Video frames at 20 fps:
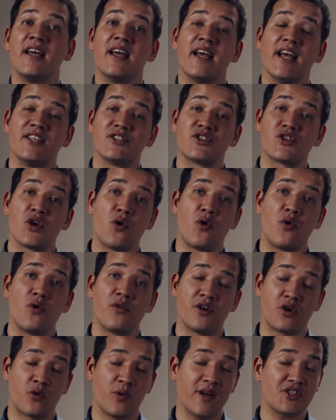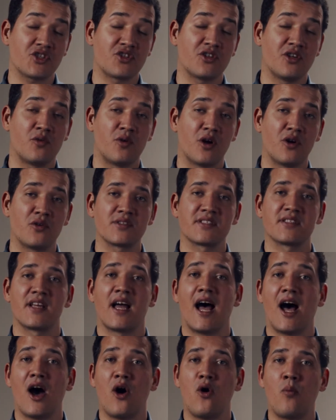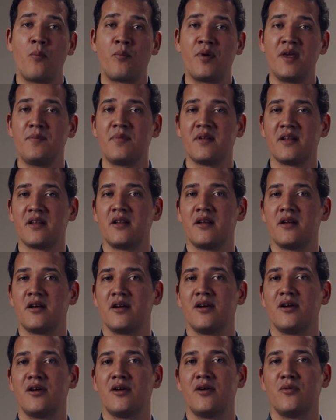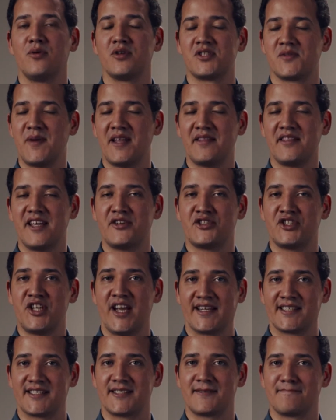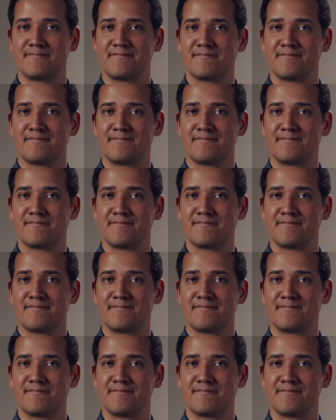And so the question arose how people would spend their checks.